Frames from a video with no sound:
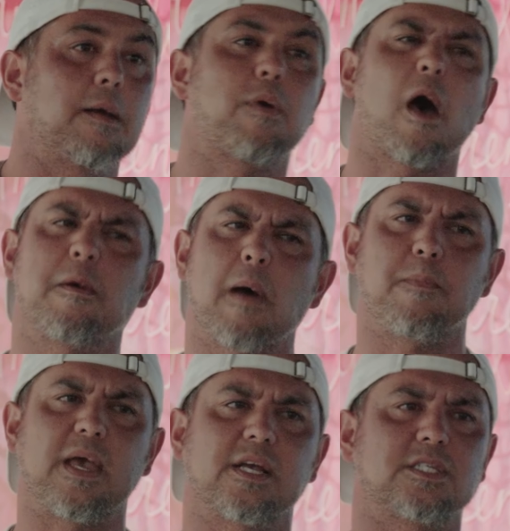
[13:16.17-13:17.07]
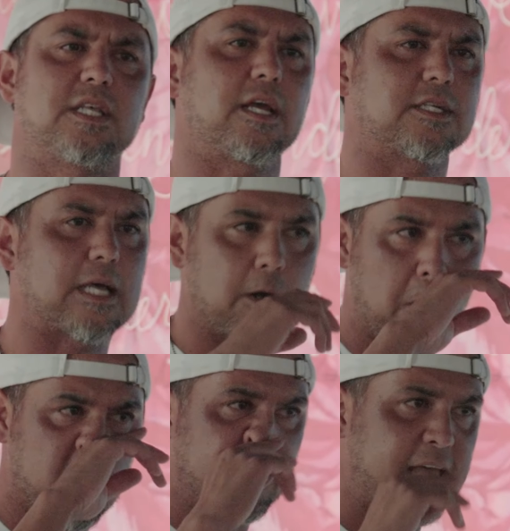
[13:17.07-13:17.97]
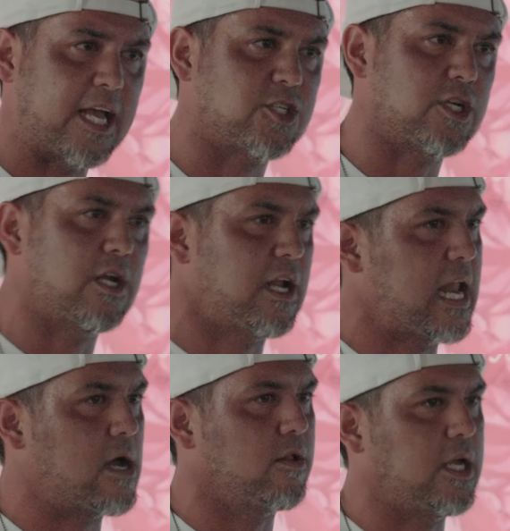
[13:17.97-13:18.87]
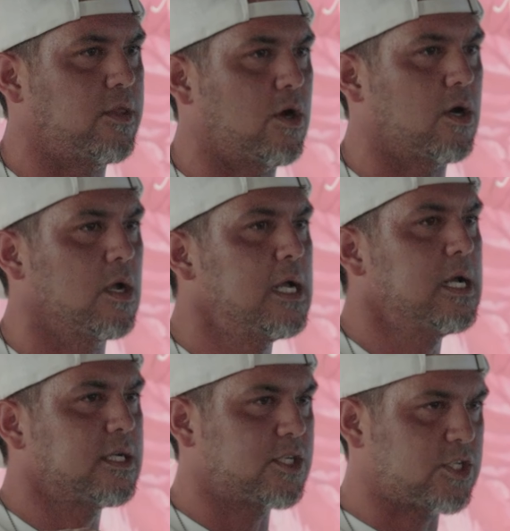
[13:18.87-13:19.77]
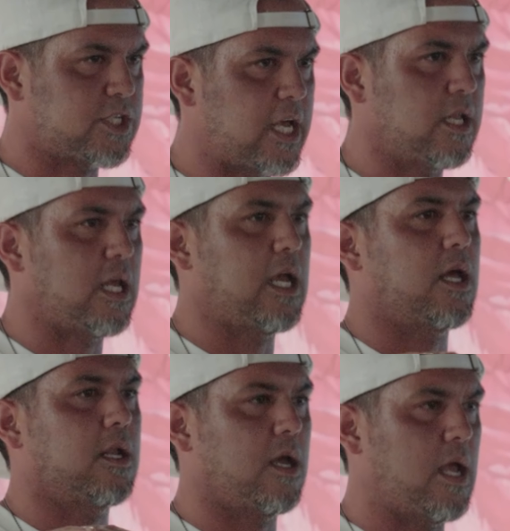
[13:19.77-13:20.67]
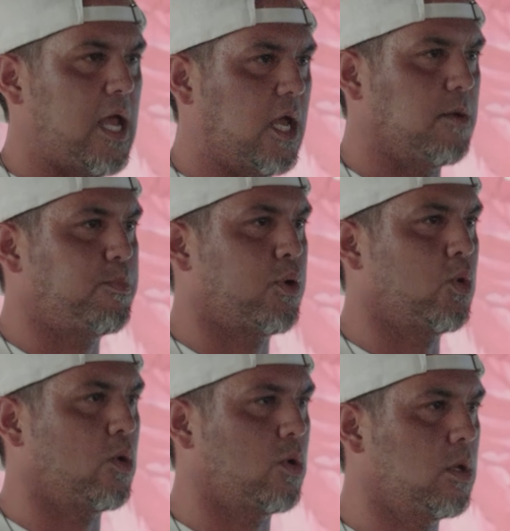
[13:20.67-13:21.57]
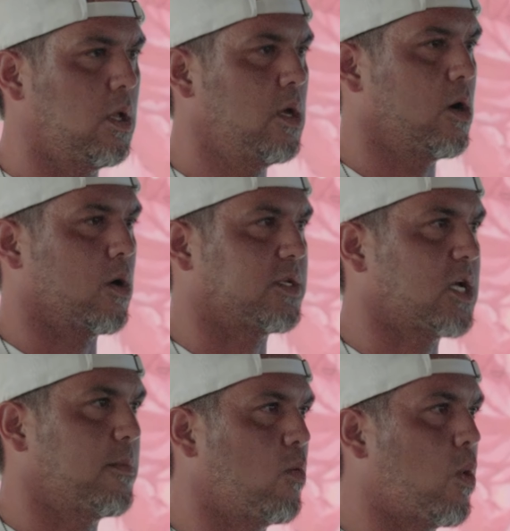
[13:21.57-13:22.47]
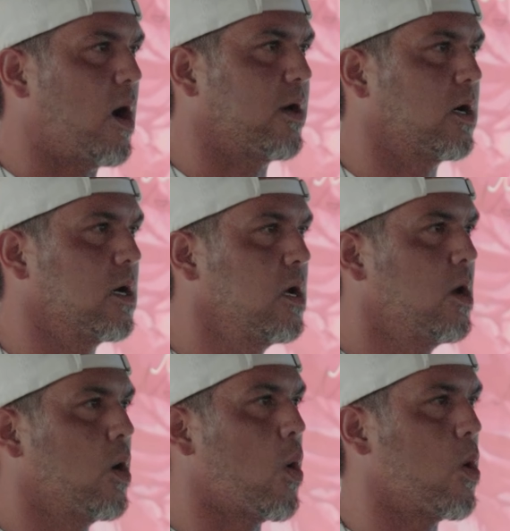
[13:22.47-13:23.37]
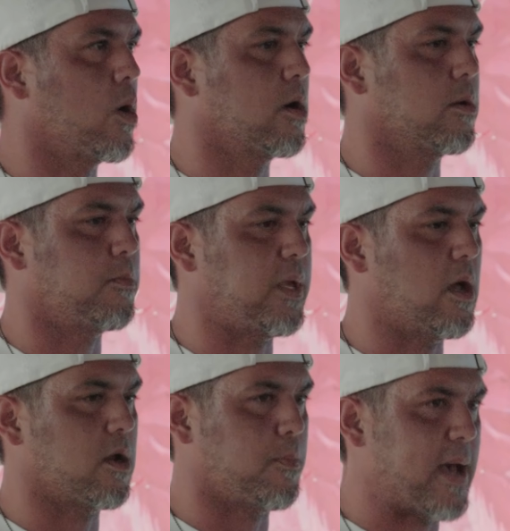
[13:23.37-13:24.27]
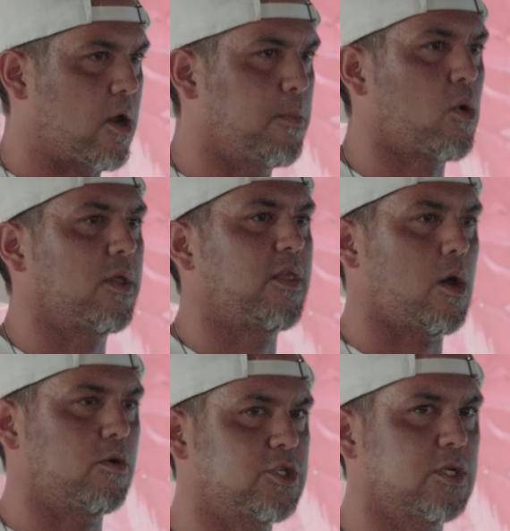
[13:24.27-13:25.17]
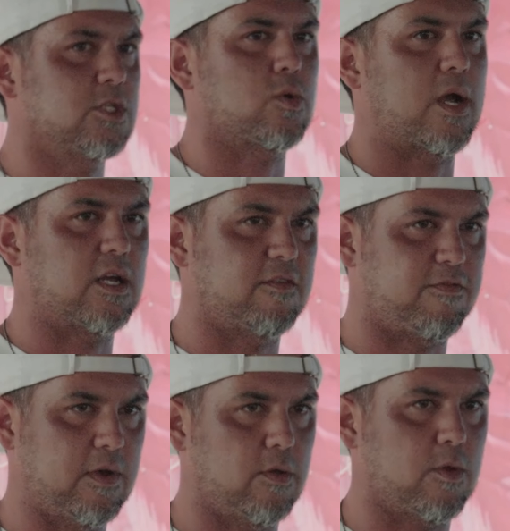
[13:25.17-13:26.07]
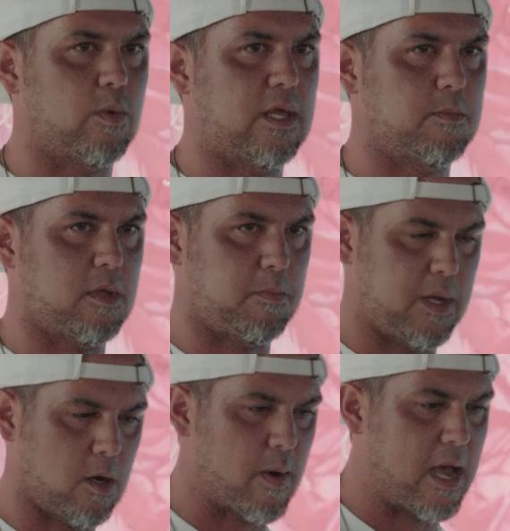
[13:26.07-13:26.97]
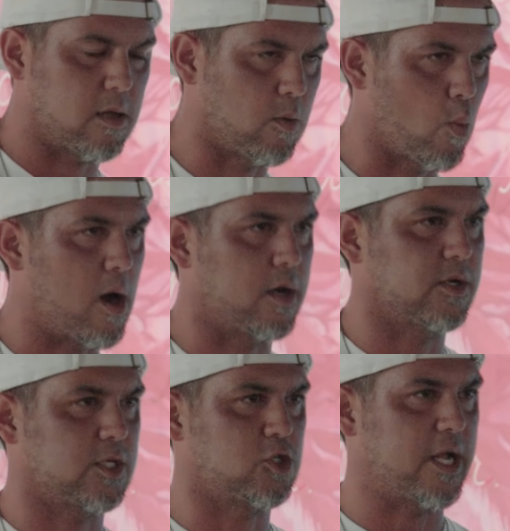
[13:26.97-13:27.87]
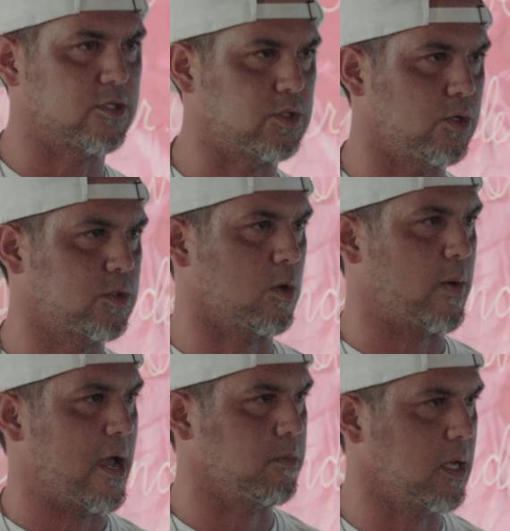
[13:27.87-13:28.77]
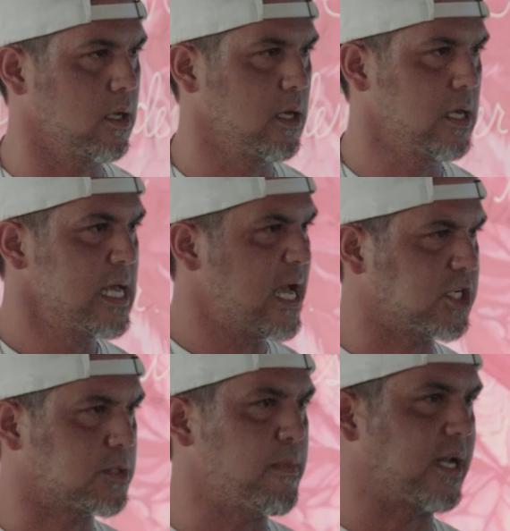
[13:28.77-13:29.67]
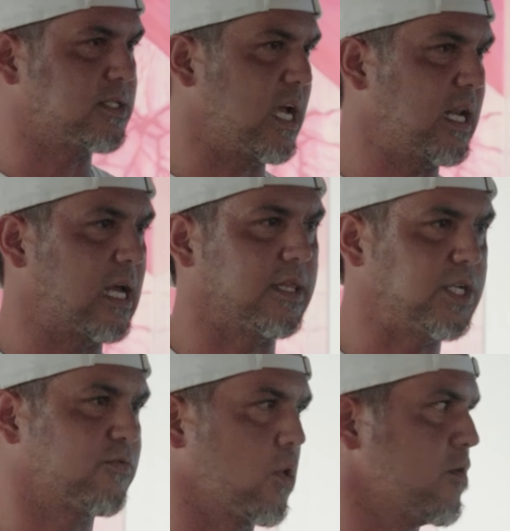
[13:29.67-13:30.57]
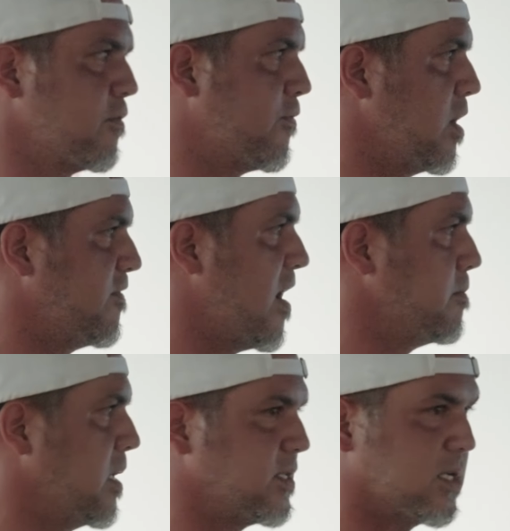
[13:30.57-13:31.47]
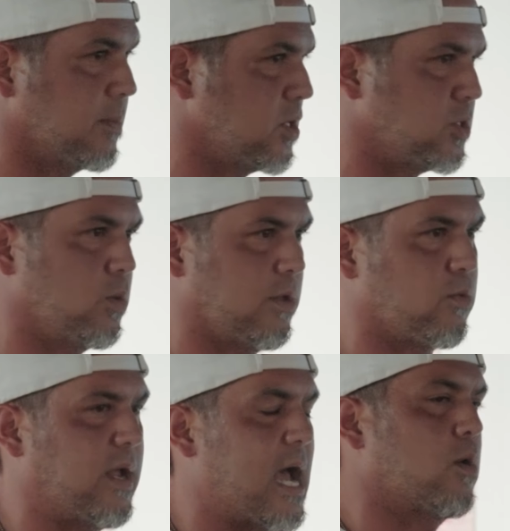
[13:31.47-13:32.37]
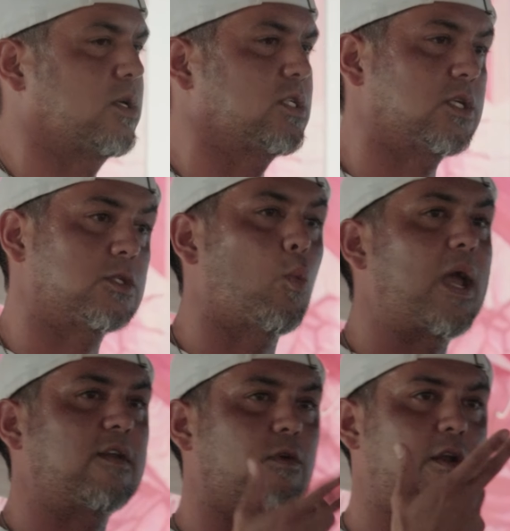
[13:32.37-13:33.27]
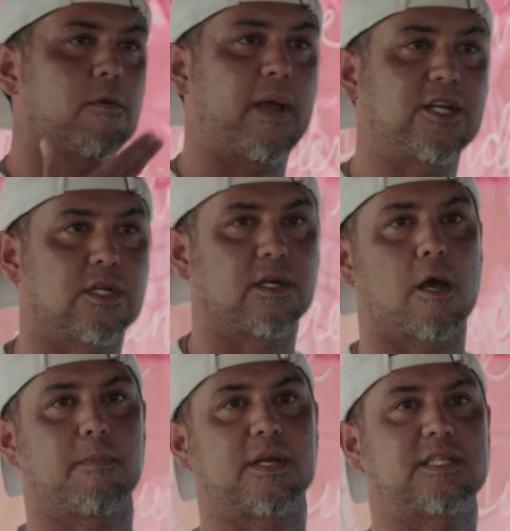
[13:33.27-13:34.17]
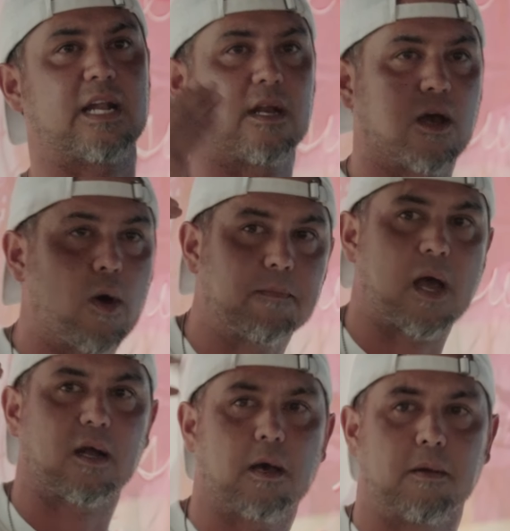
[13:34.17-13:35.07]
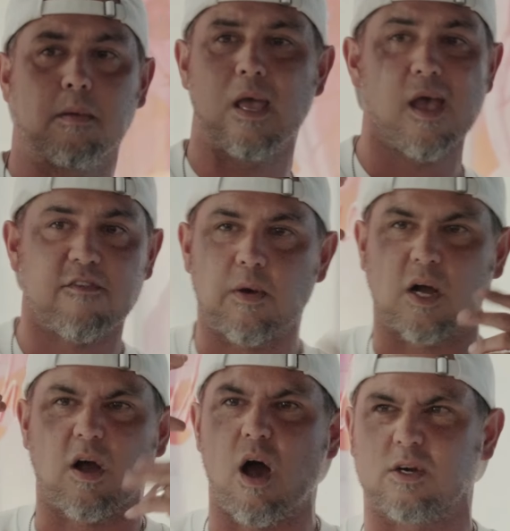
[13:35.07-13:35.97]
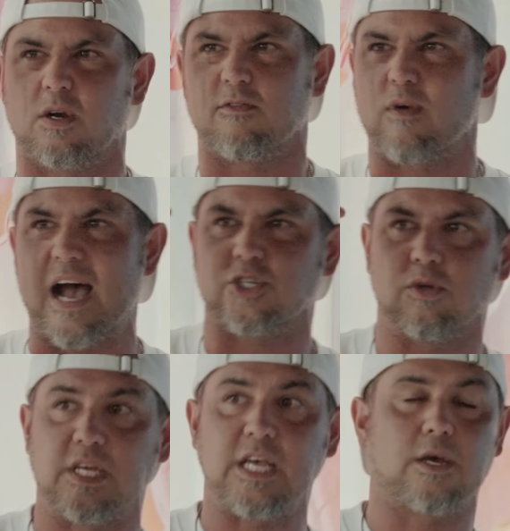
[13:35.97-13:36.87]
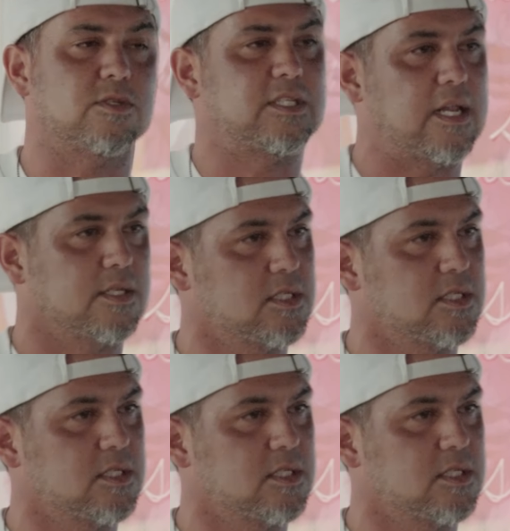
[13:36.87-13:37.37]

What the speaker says: probably my biggest thing is I'll go on vacation and I'll either sit in a pool or a tub of water or be on a paddleboard in the ocean so I can feel the rhythm and be around water as a transducer around me and just meditate at least for over 45 minutes up to 2 or 3 hours and just wait for information to come, because then I know I'm not coming from a cognitive rational ego state. It's